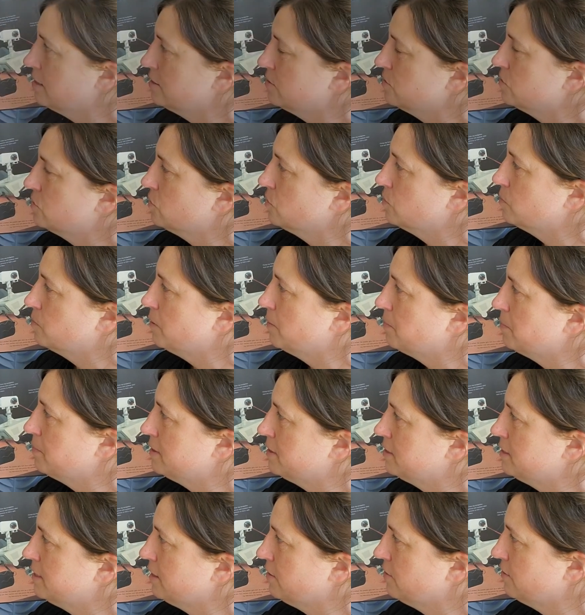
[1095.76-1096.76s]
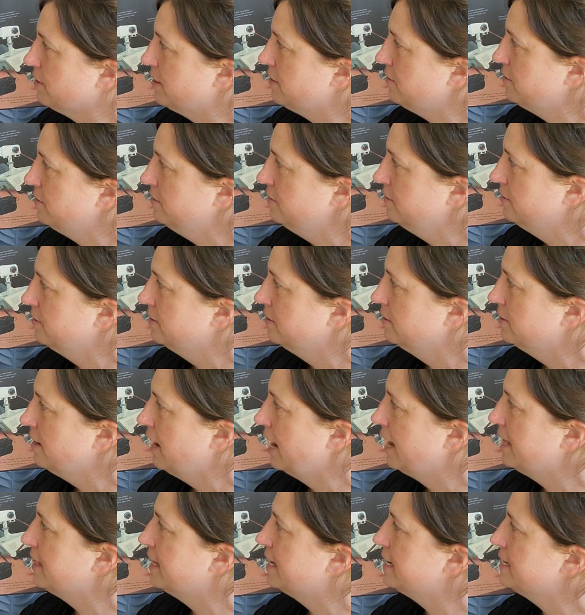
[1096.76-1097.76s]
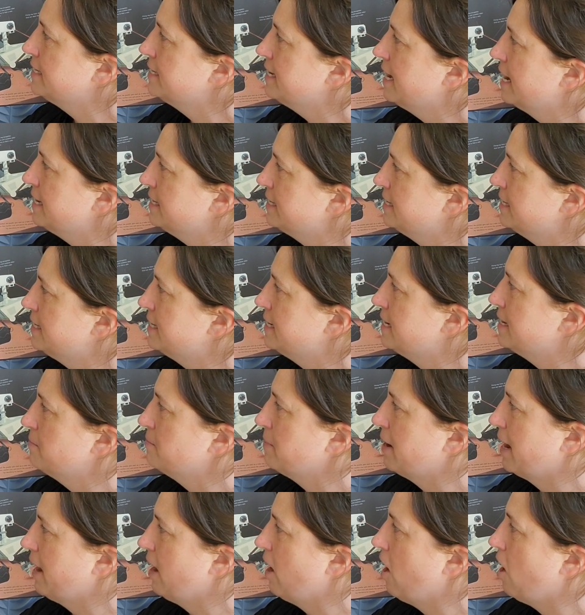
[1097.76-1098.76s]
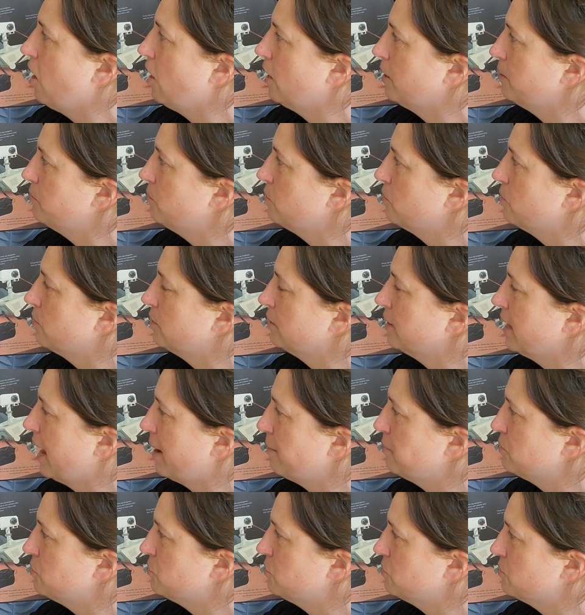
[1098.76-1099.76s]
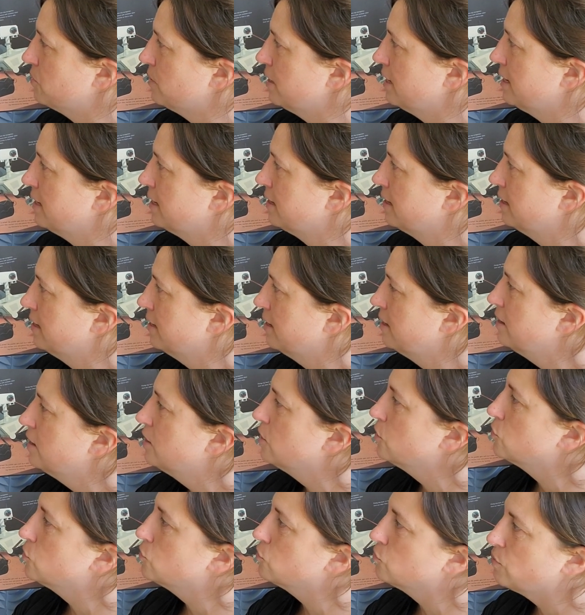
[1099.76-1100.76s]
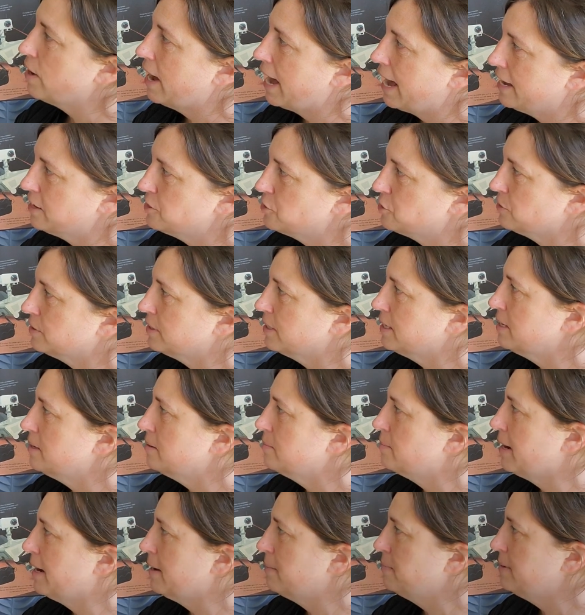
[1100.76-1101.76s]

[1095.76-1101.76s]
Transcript: and scoop up material. I then test it in my onboard laboratory. Gradually, by